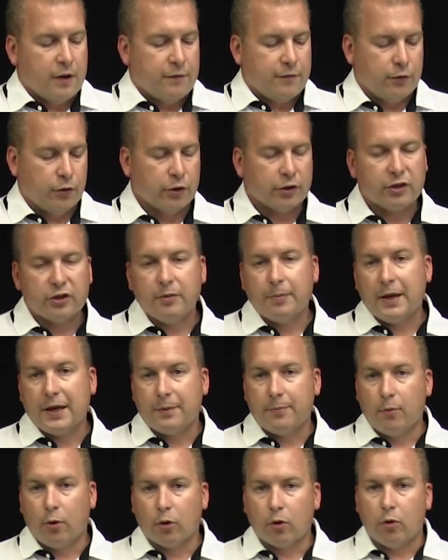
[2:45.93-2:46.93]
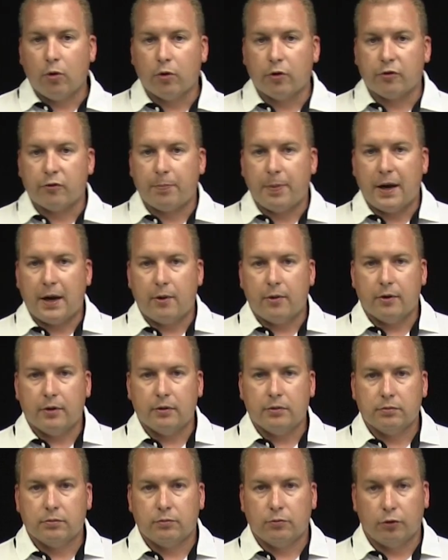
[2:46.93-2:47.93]
If you're looking to make more horsepower,
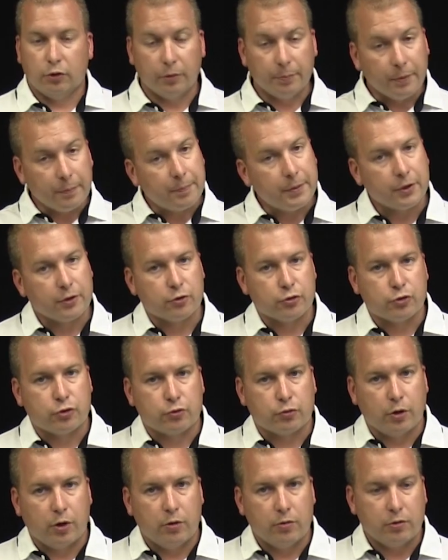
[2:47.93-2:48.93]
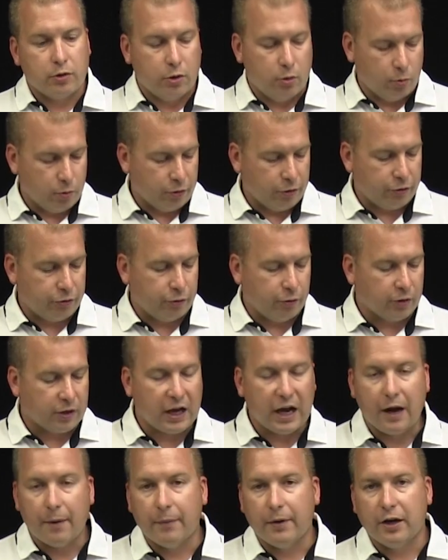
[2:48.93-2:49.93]
a little bit bigger stroke, where this will
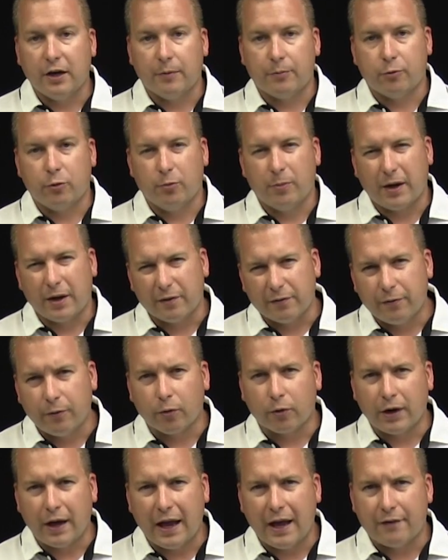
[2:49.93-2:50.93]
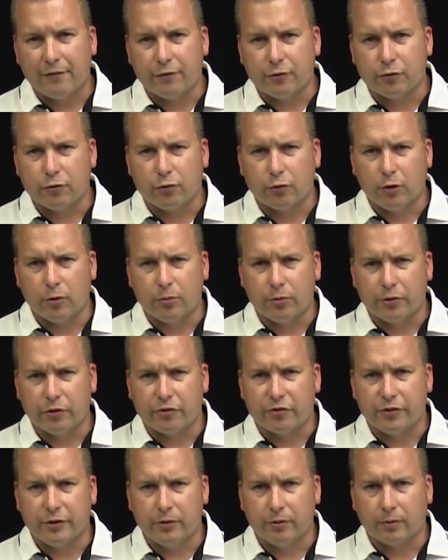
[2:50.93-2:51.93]
accommodate up to about a 4.5 inch stroke with a
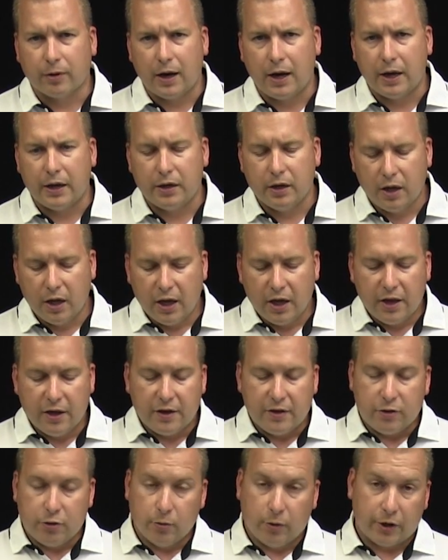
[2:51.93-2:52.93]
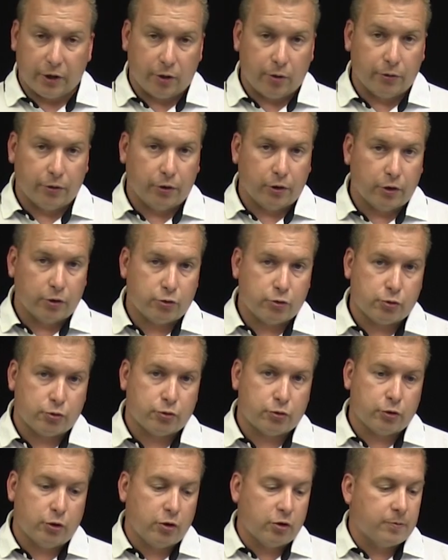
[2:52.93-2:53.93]
steel rod. You want to go with a larger
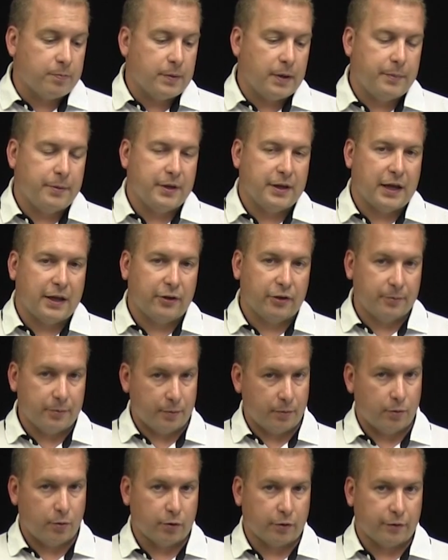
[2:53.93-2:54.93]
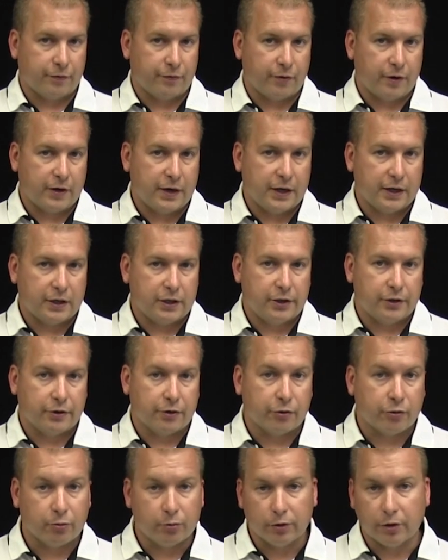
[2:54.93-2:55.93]
stroke, maybe you got a little bit more front end
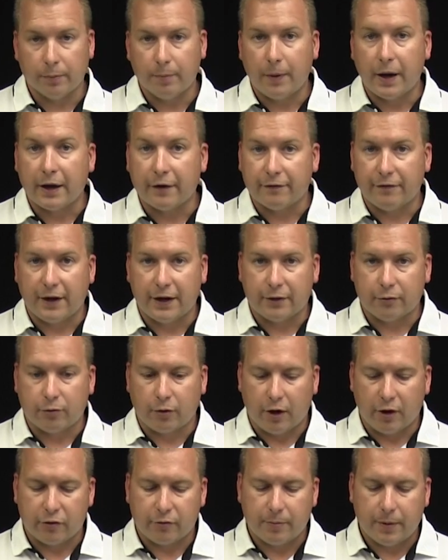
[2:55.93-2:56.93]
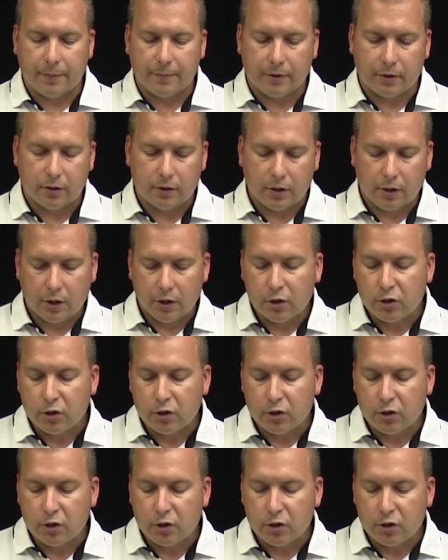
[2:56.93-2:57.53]
clearance with a modified cross member.